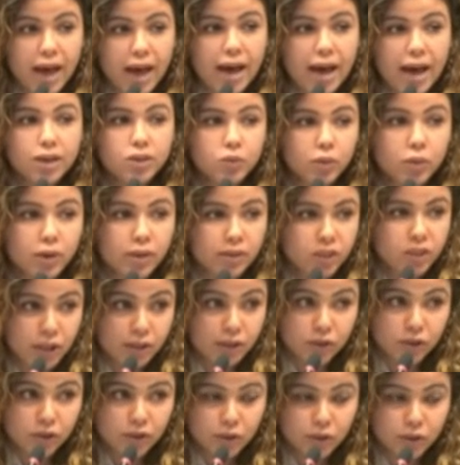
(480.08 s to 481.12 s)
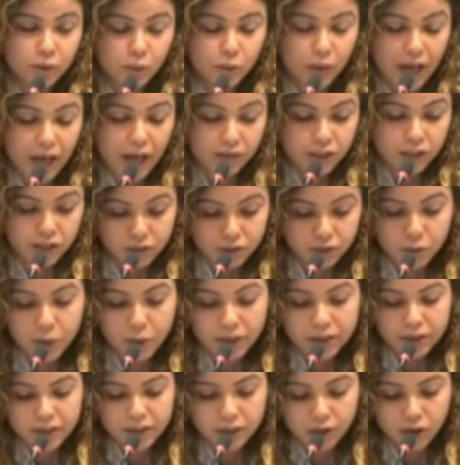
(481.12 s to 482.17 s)
we had with gender. We have gender
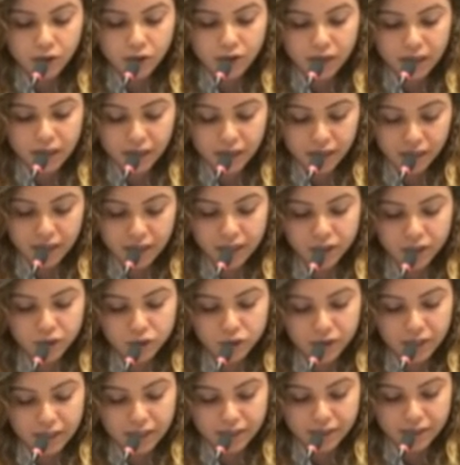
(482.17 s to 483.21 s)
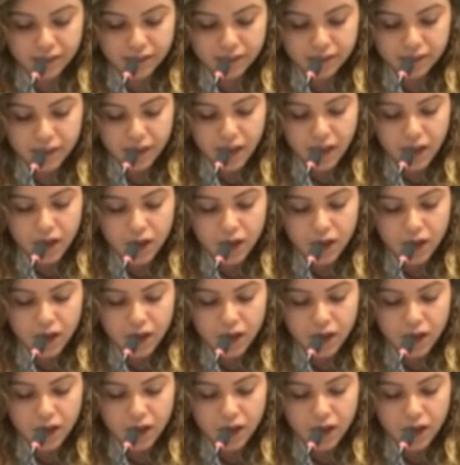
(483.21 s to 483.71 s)
parity in our electoral lists.